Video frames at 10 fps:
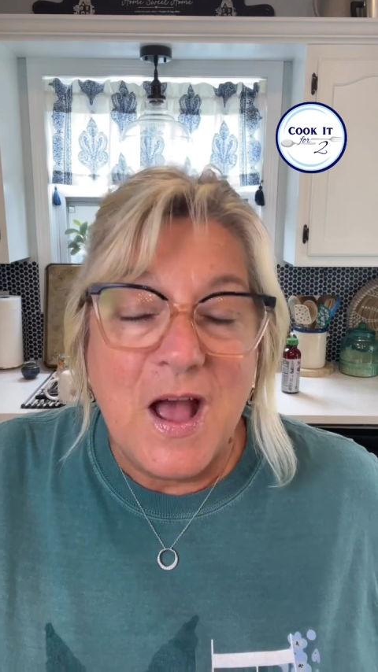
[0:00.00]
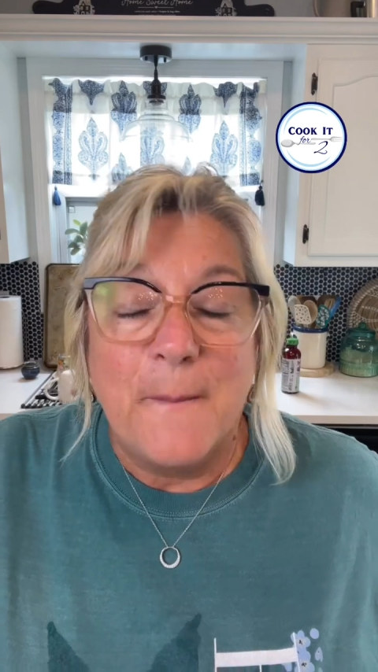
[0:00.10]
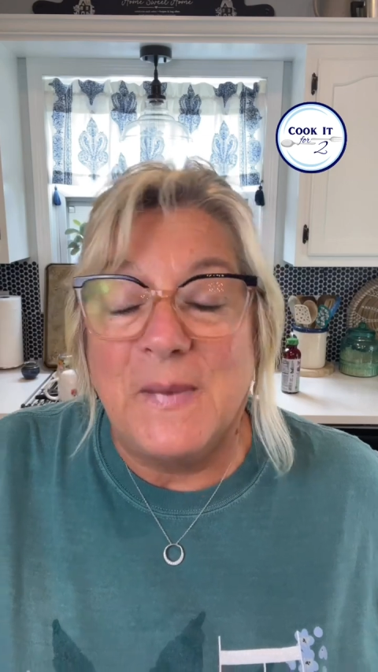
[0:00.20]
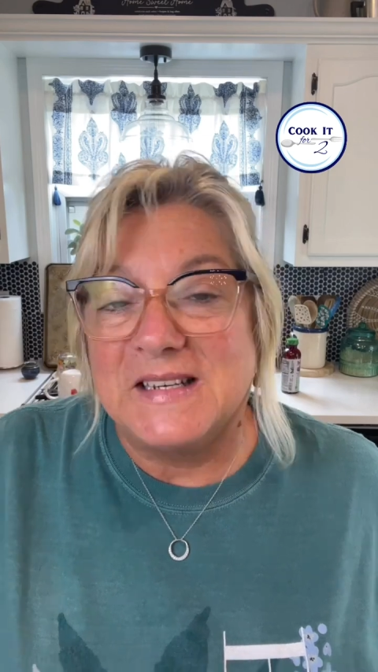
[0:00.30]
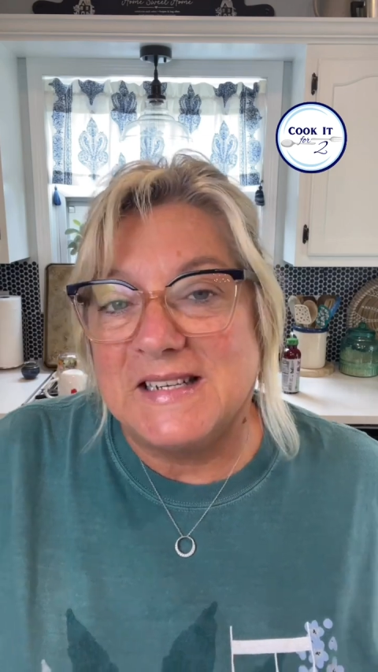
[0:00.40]

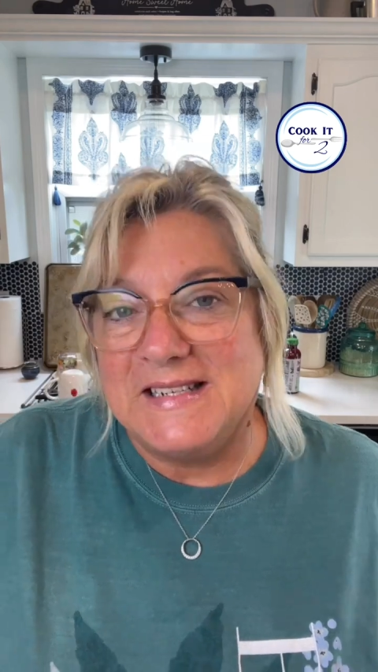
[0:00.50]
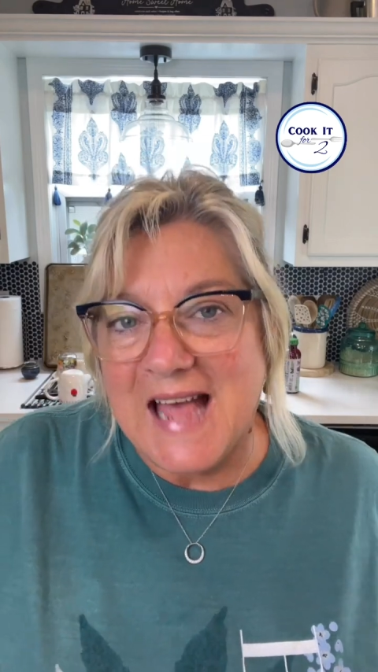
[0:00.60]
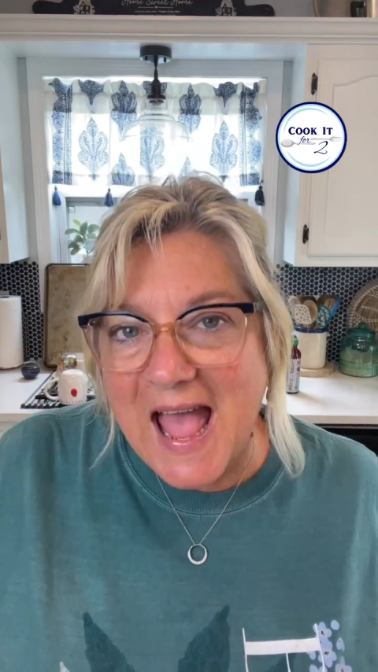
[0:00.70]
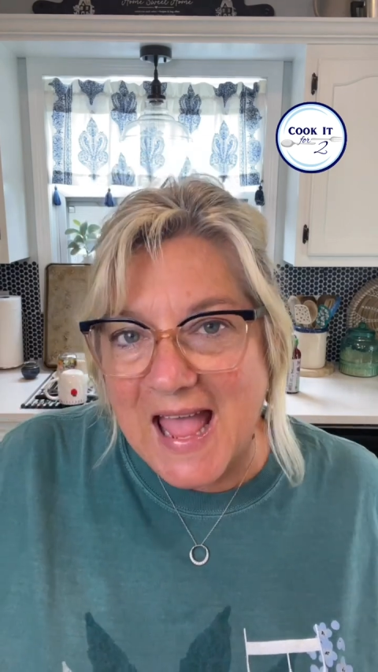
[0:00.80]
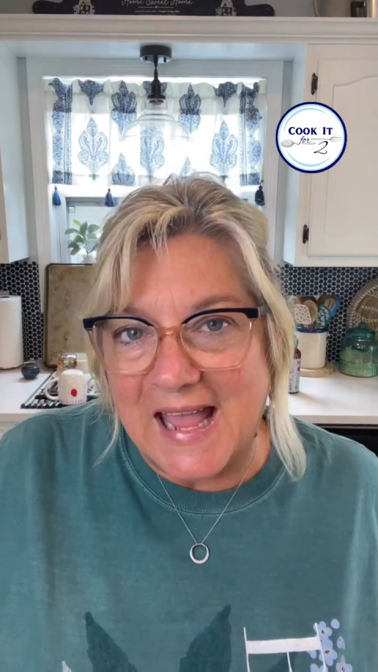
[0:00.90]
But
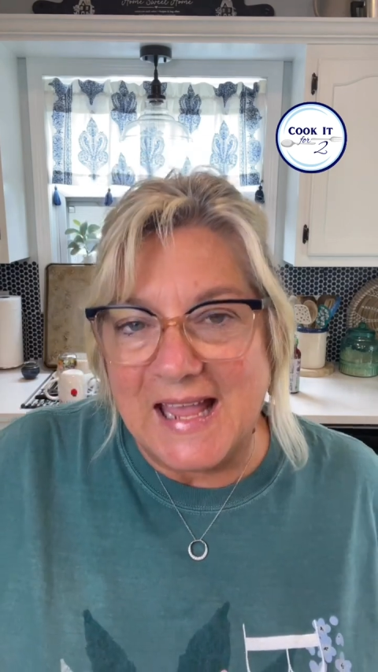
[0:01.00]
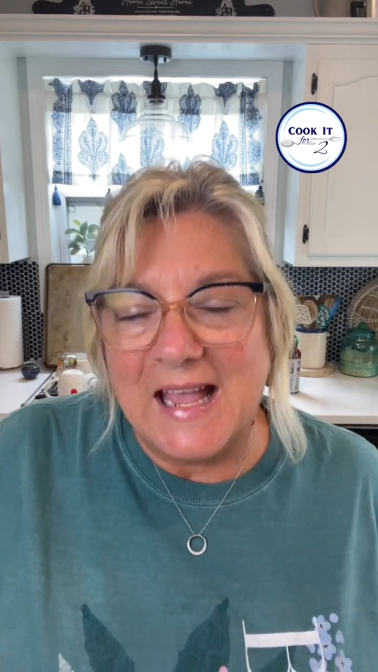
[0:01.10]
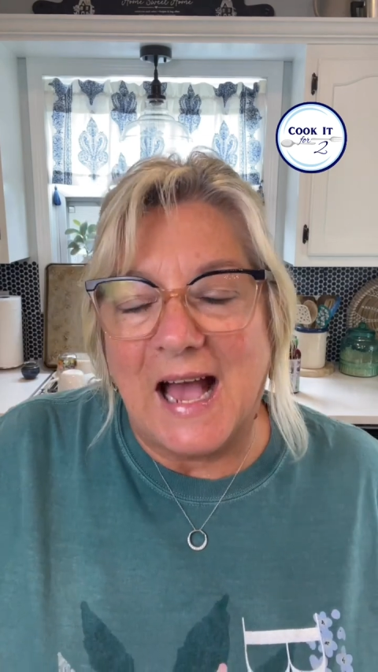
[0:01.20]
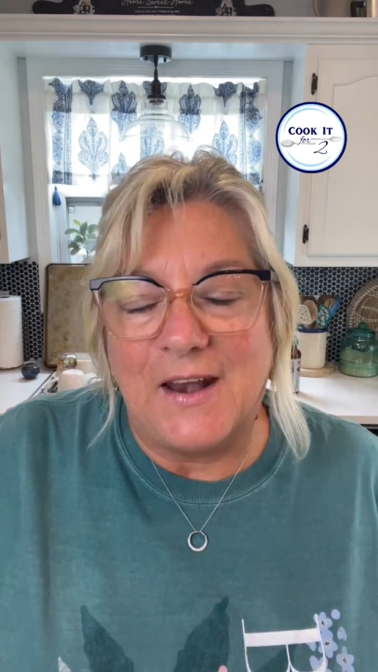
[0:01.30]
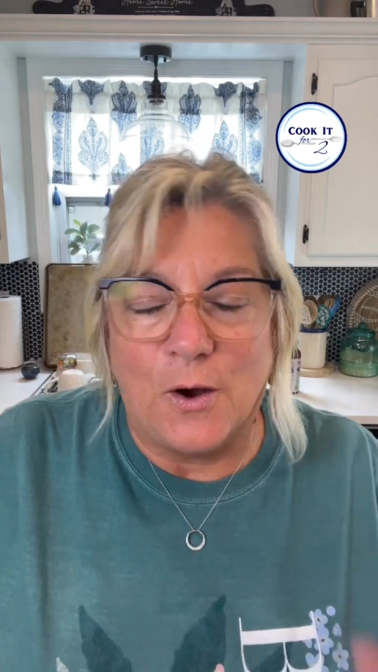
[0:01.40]
today,
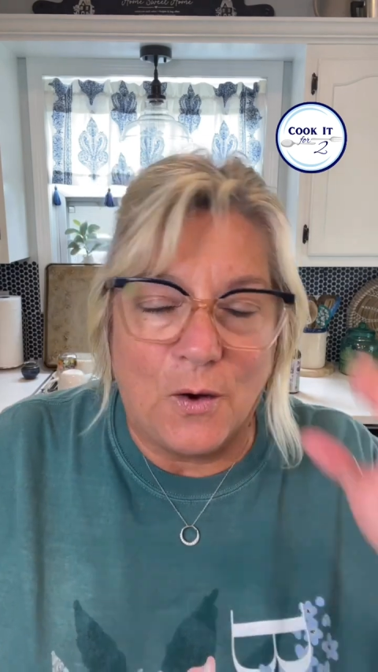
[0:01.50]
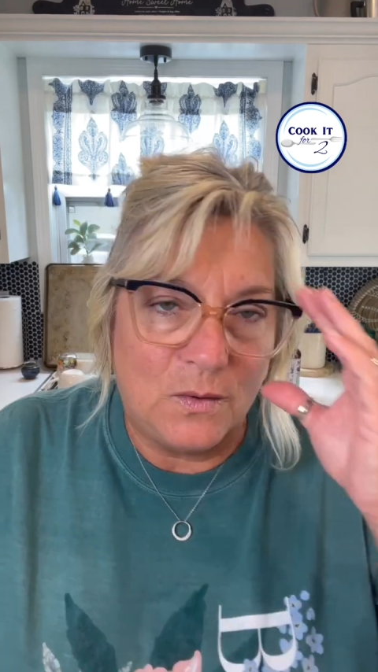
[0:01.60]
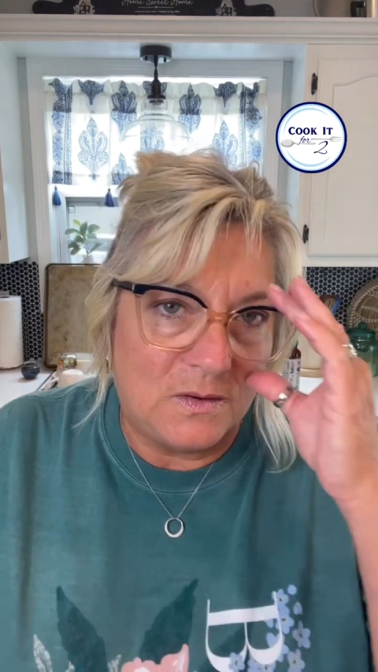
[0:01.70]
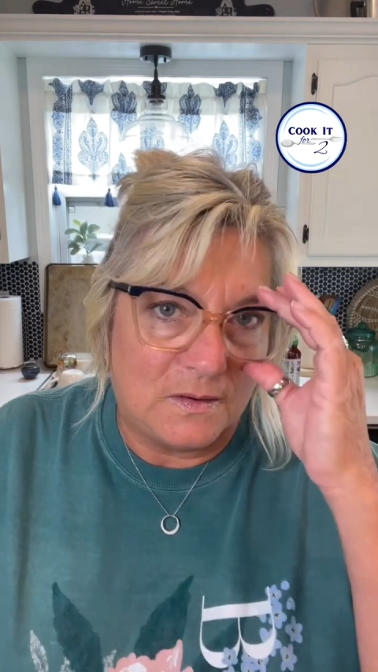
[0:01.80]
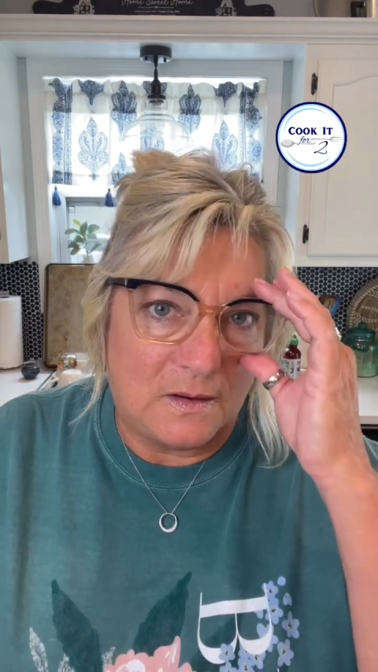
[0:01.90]
I
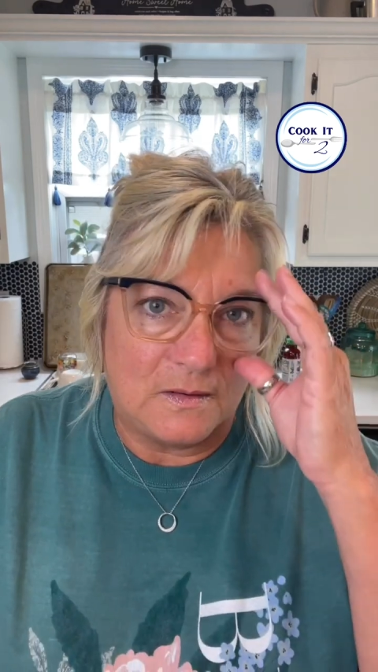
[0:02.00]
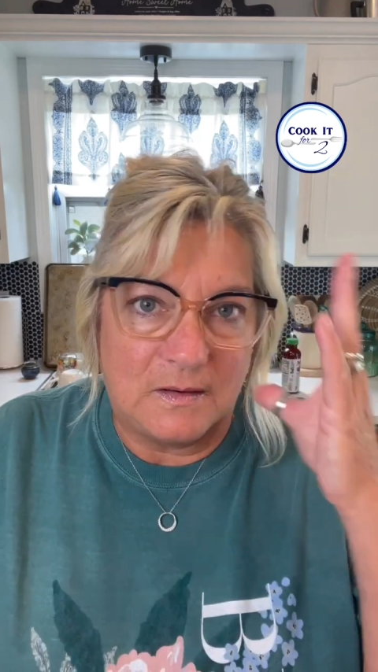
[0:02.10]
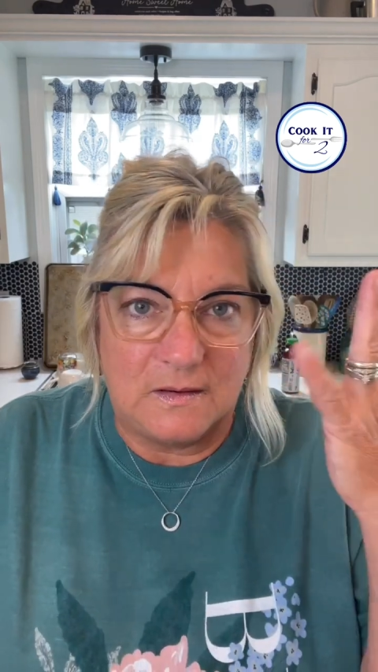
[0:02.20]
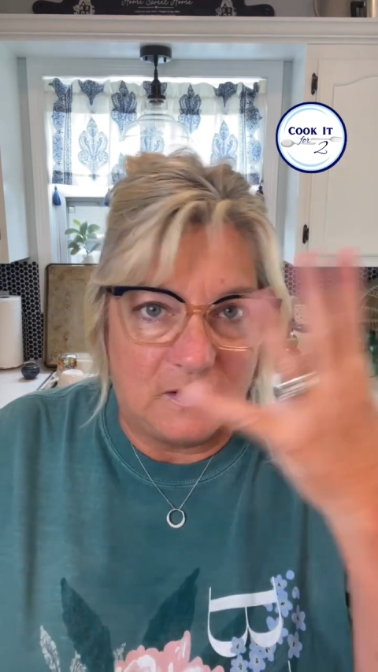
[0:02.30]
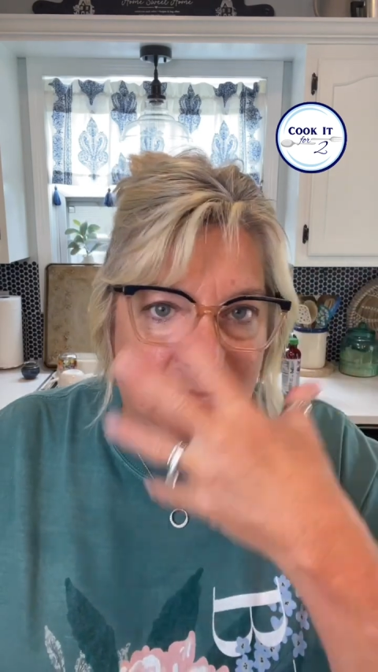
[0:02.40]
know
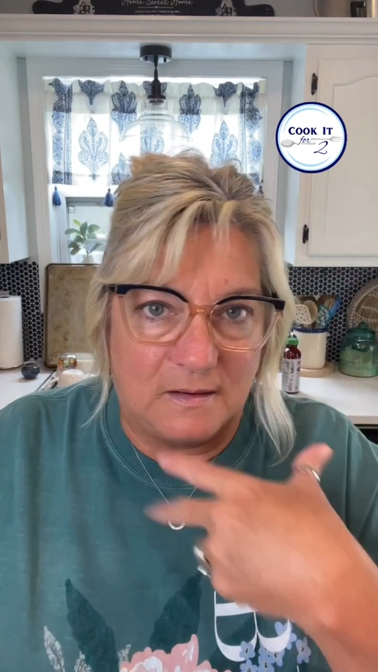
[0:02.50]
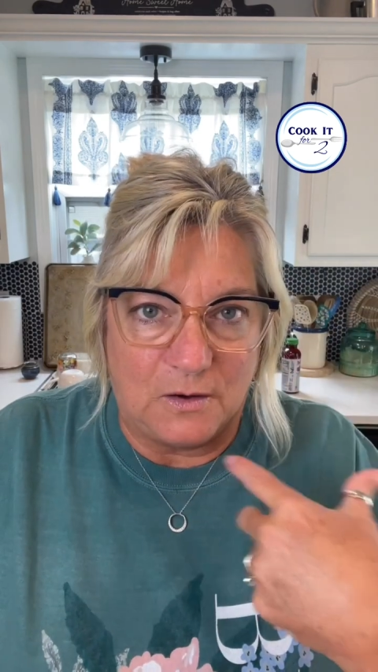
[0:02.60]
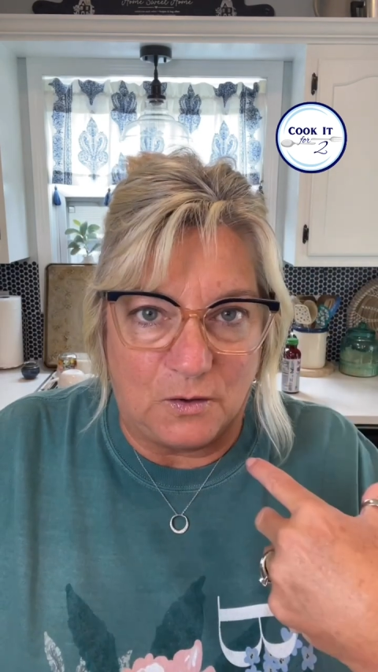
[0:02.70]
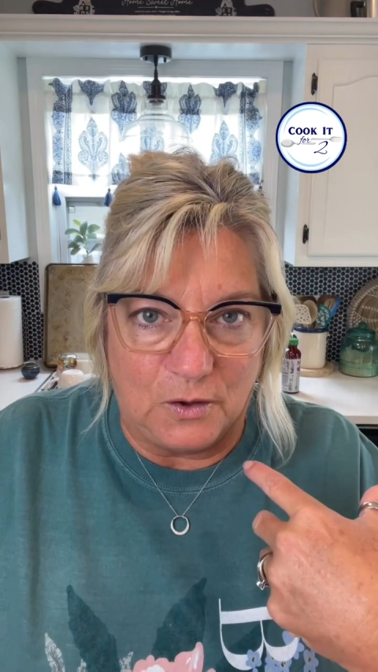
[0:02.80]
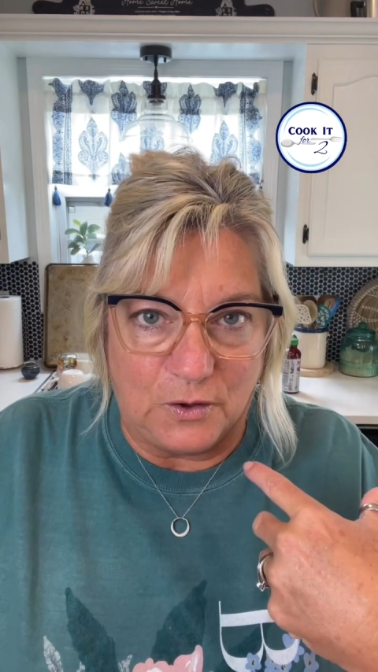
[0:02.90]
I
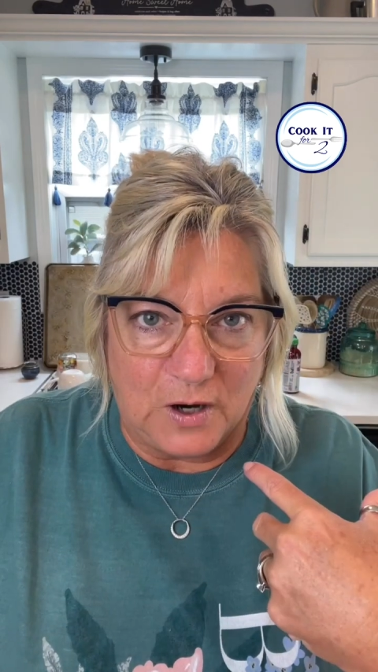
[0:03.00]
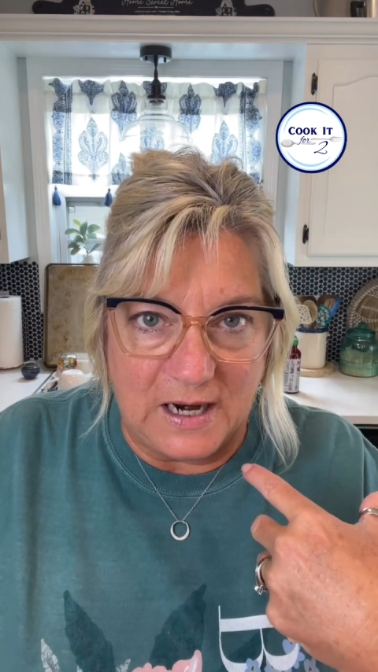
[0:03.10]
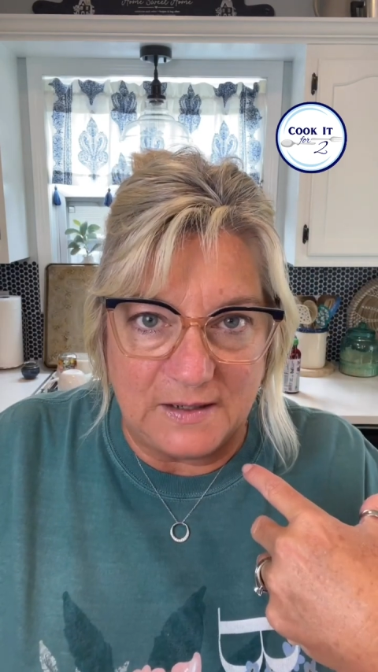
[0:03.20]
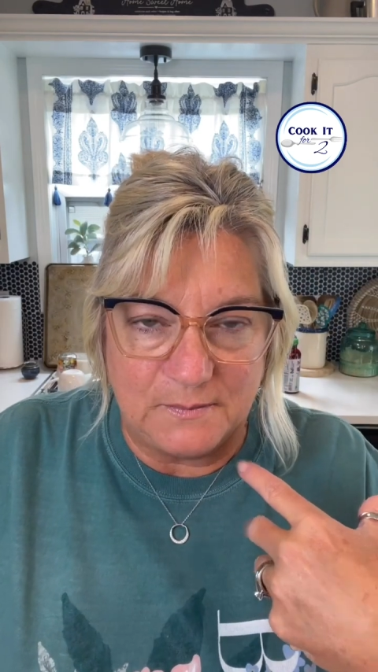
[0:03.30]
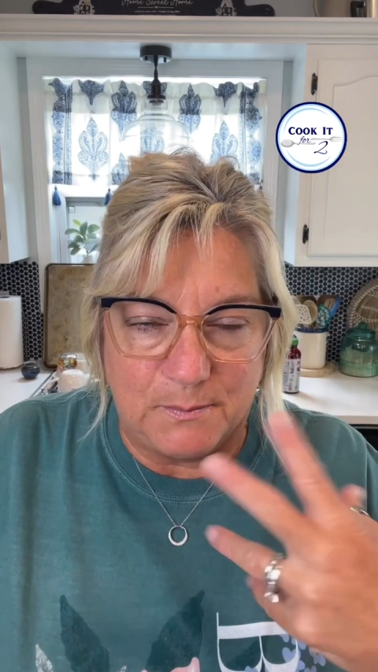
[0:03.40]
don't look great,